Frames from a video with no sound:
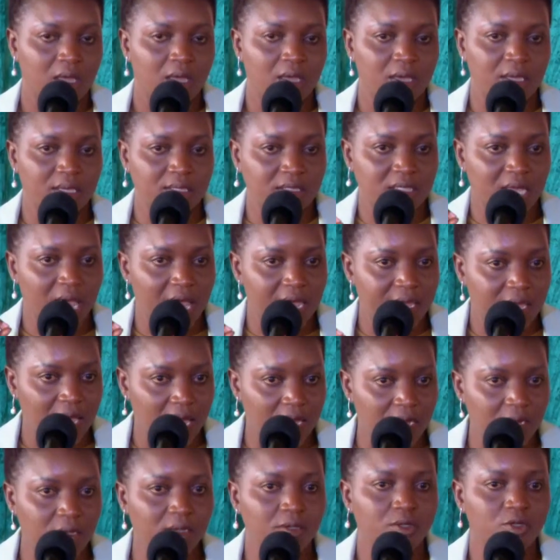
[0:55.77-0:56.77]
He's a
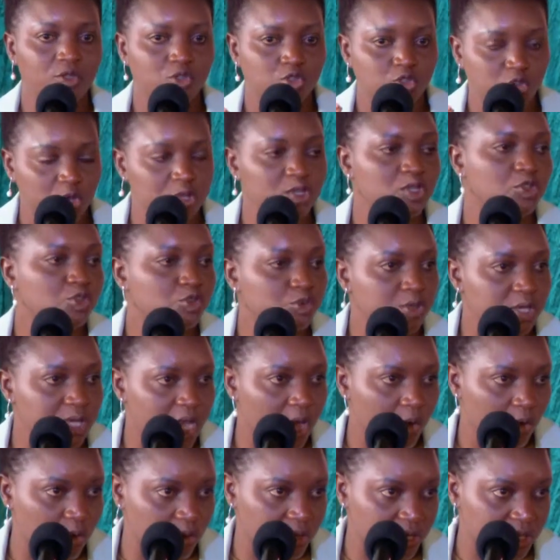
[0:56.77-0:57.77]
young
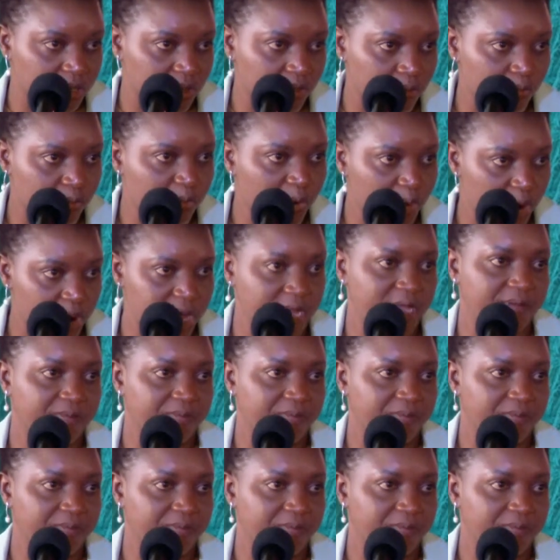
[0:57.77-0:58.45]
22-year-old boy.